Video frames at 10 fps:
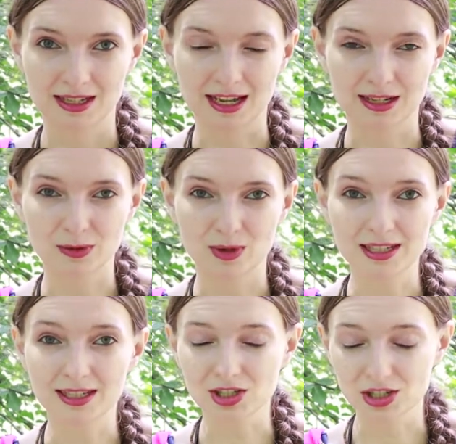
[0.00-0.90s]
And
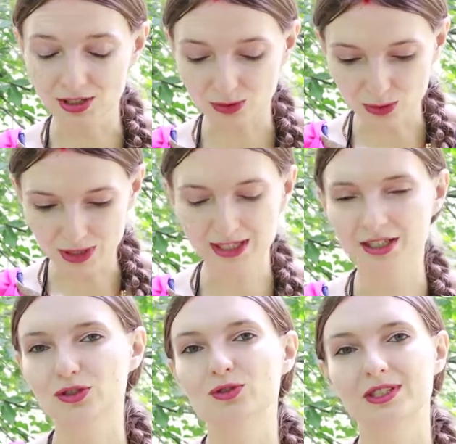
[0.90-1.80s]
one actually really
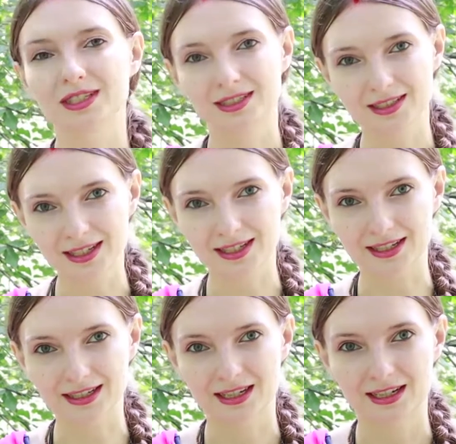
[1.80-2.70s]
interesting
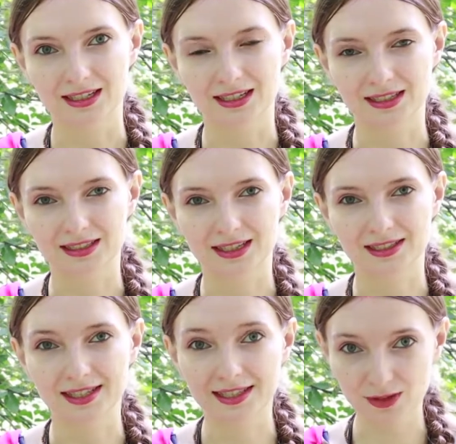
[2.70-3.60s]
thing is that
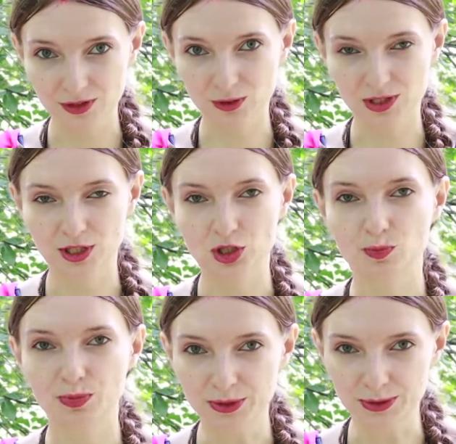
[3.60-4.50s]
scientific research
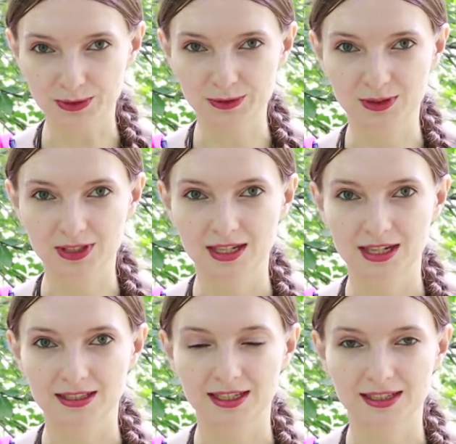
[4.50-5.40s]
proved
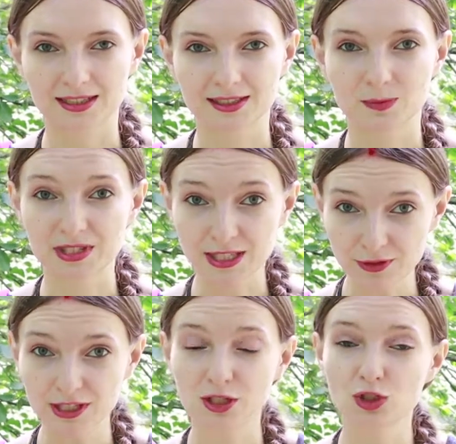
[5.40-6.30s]
that
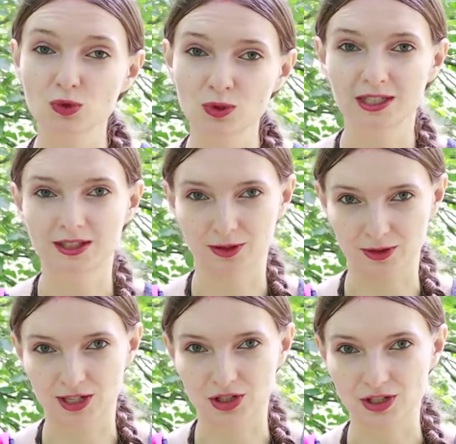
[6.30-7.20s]
specifically Shukla
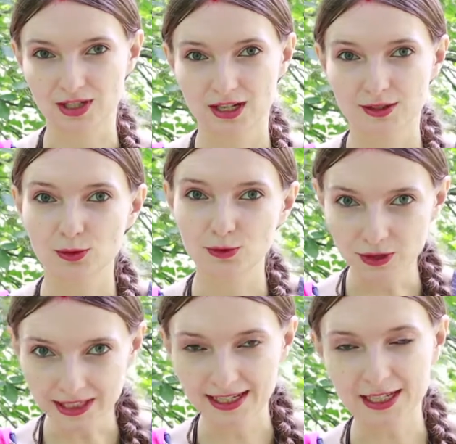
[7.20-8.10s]
Trayodashi, so
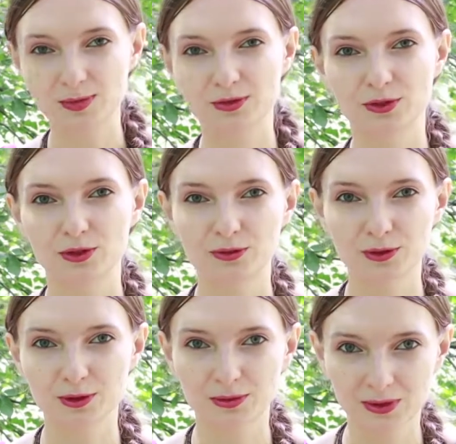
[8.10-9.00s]
3 days before
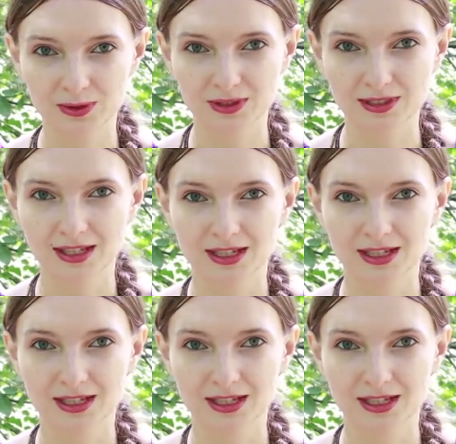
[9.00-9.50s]
full moon,